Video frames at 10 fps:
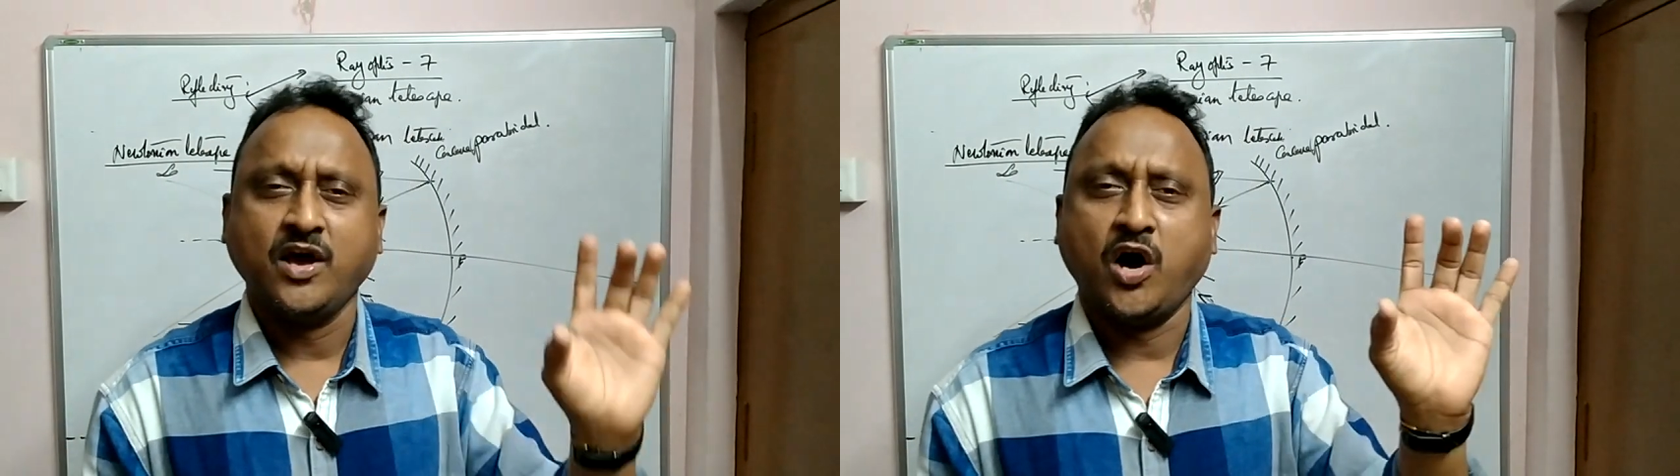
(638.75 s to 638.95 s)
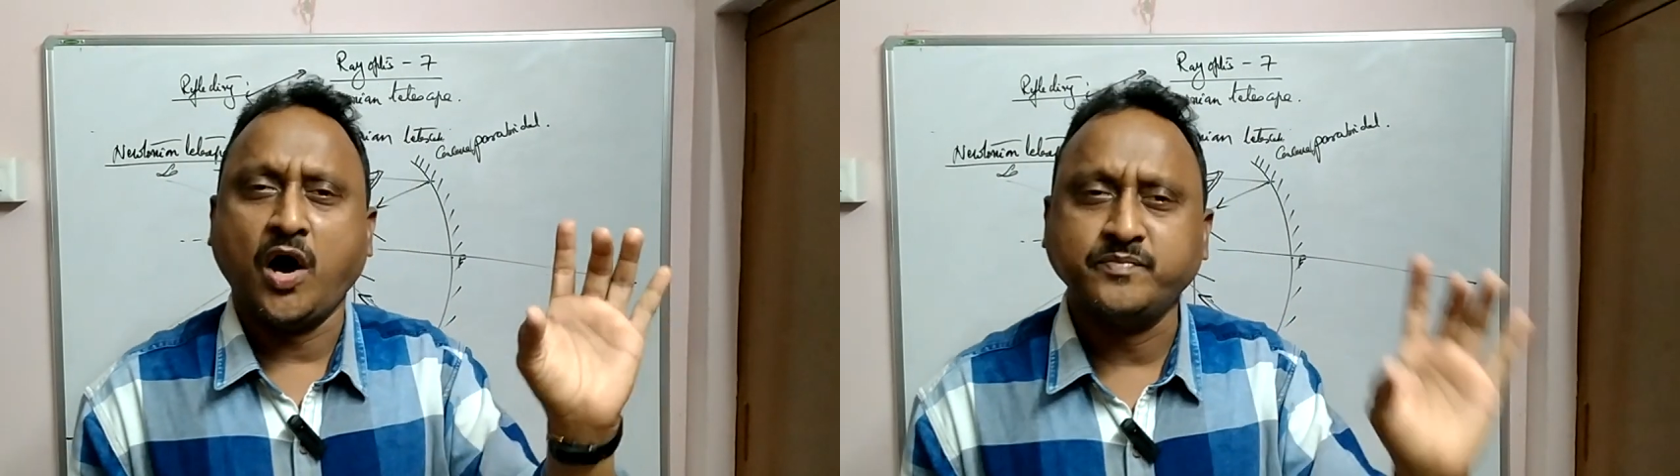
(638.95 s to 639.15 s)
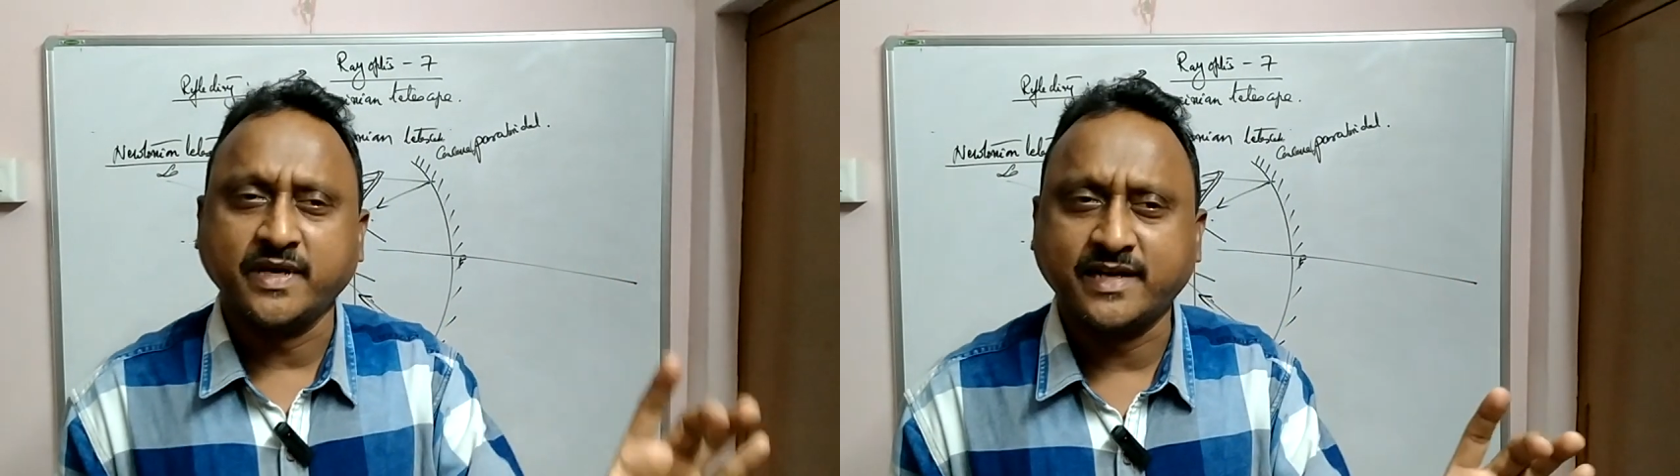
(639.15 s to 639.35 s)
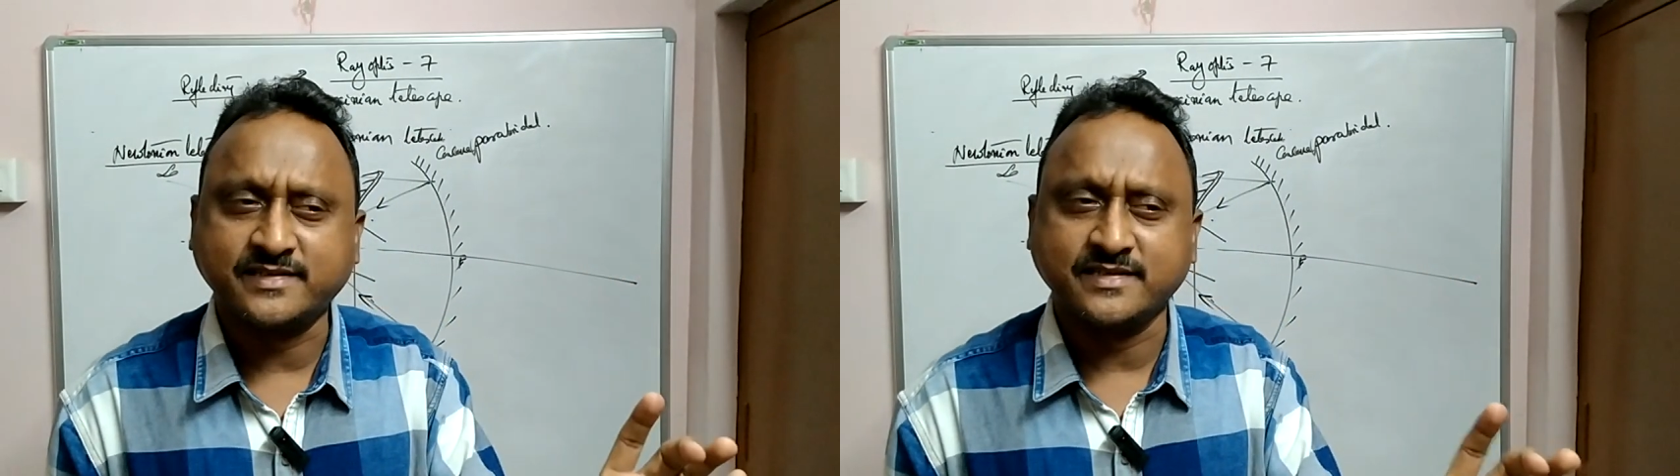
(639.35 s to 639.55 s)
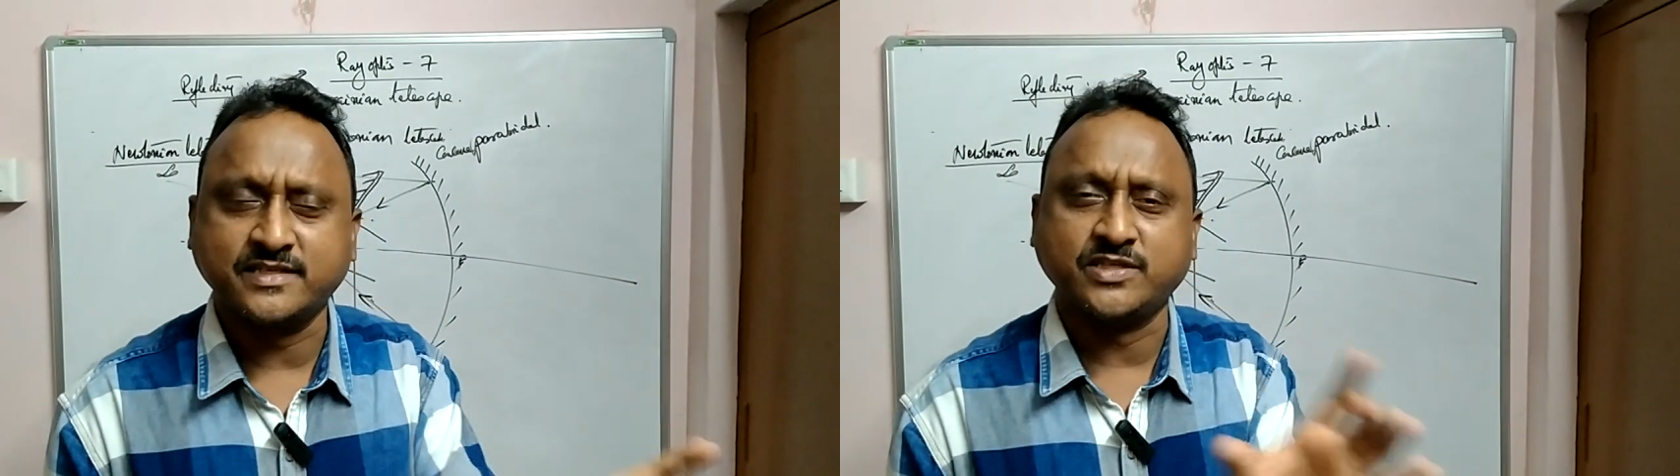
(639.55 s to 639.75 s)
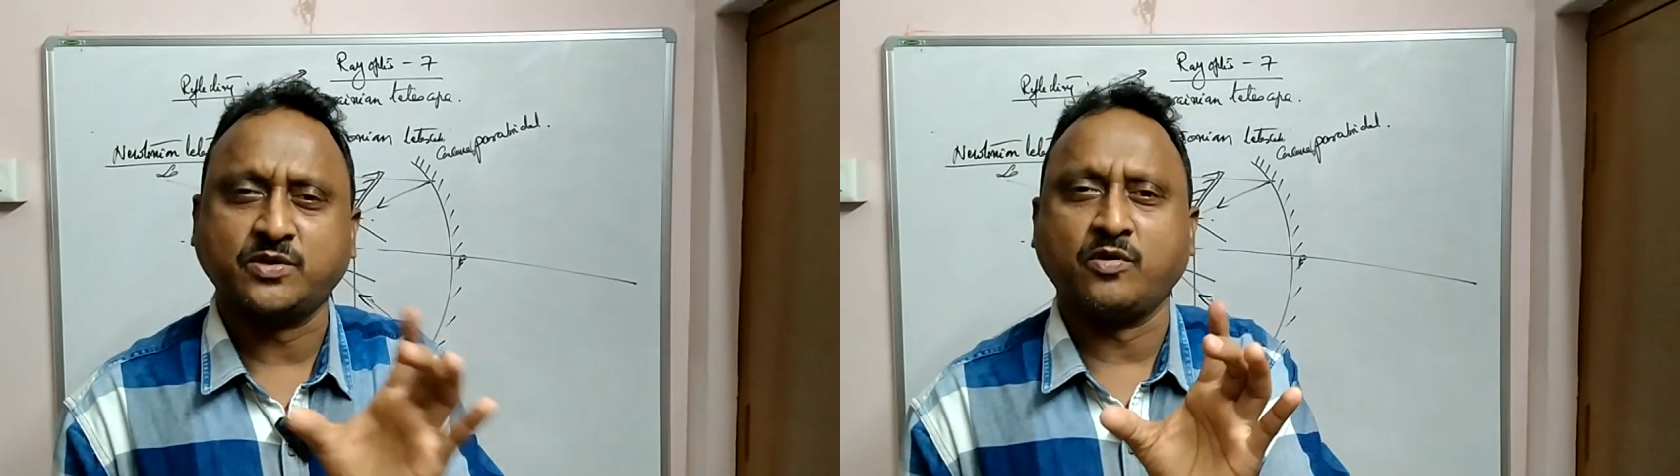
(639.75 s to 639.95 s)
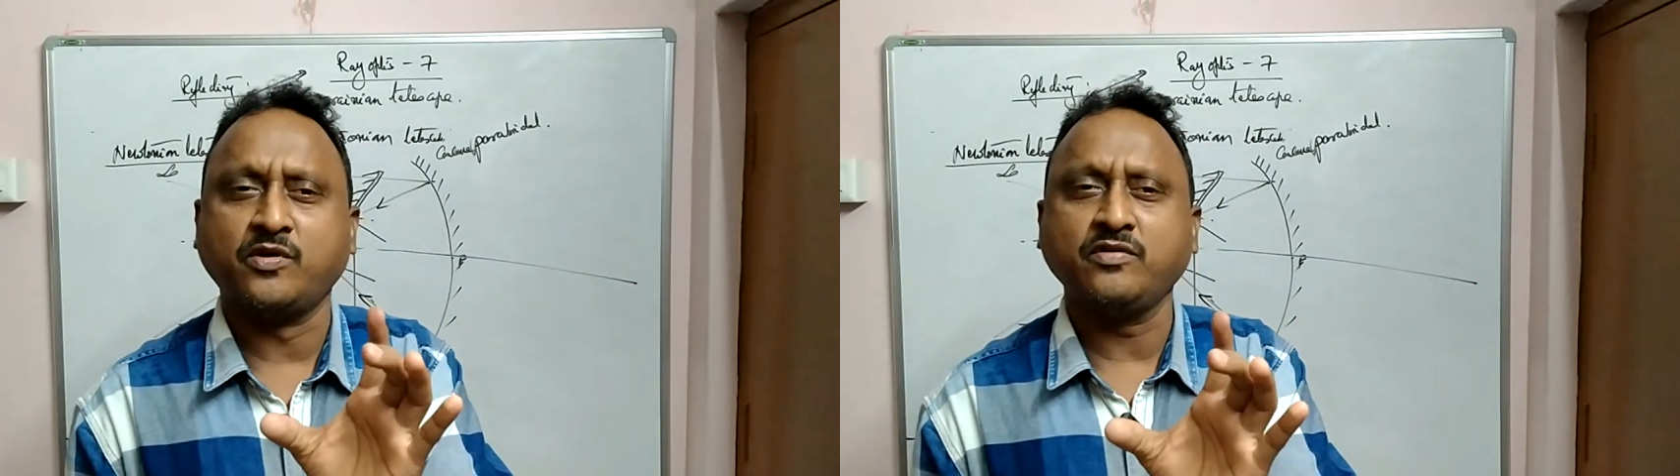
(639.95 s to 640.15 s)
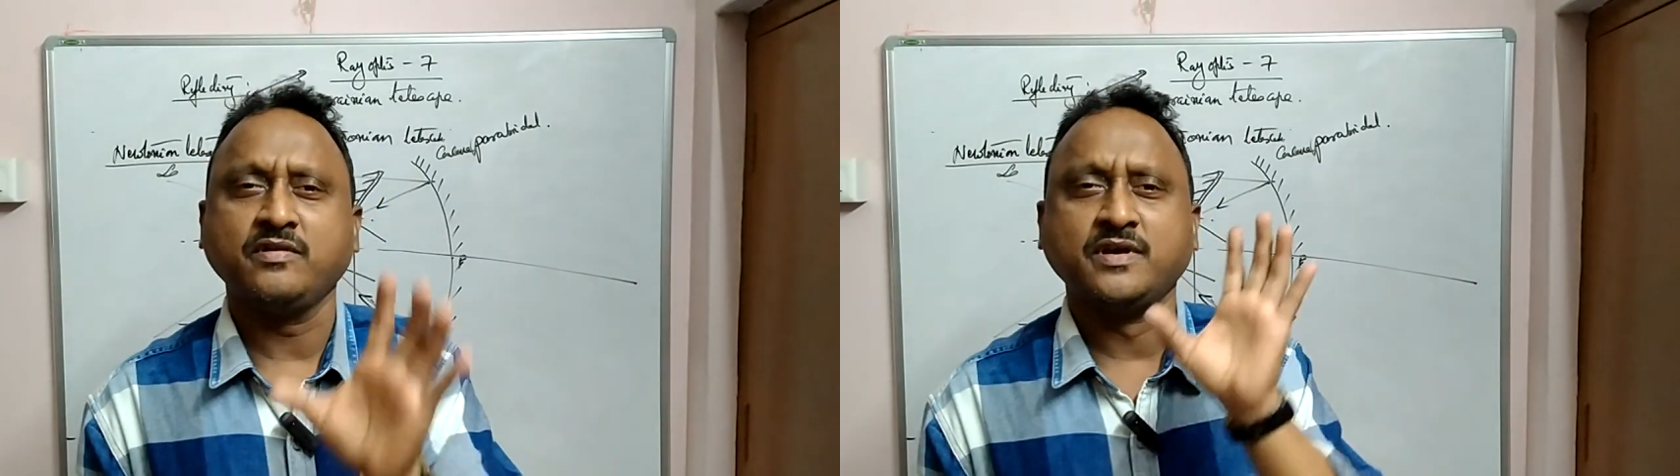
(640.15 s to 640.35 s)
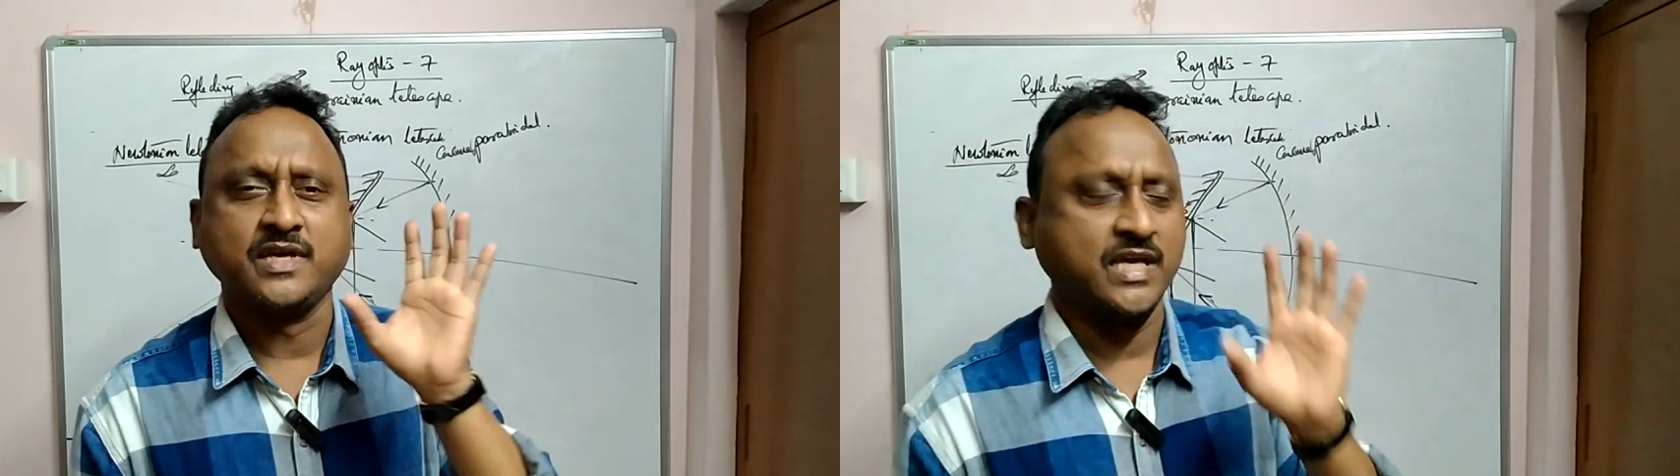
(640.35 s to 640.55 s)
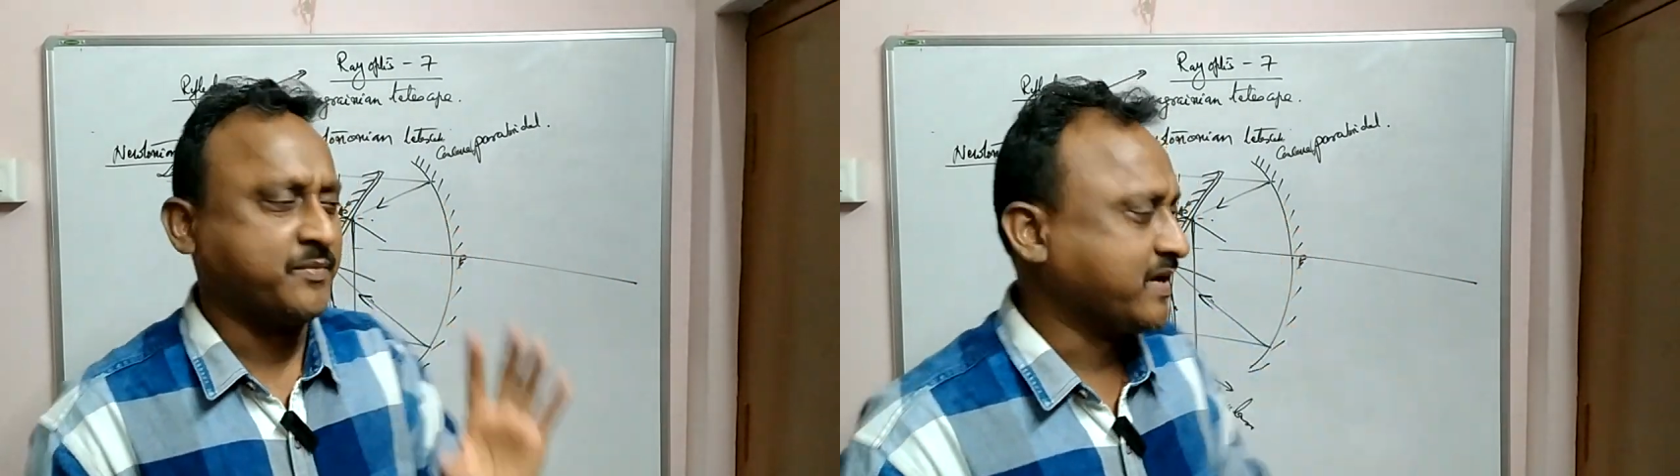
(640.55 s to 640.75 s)
Object distance is equal to
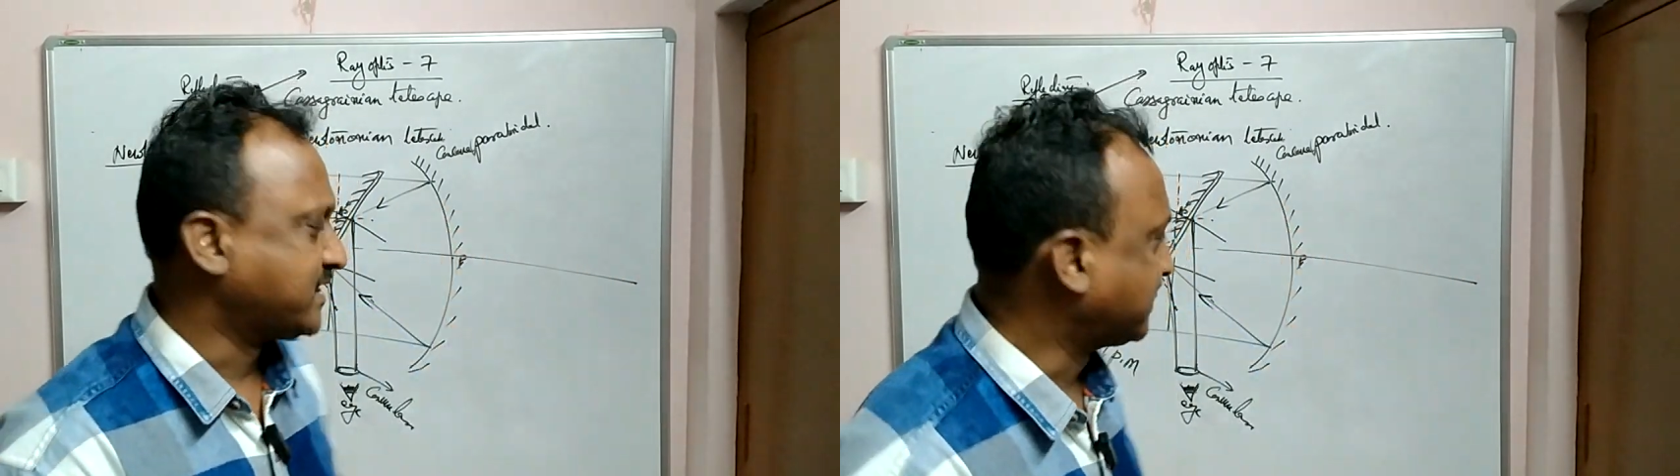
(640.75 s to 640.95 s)
image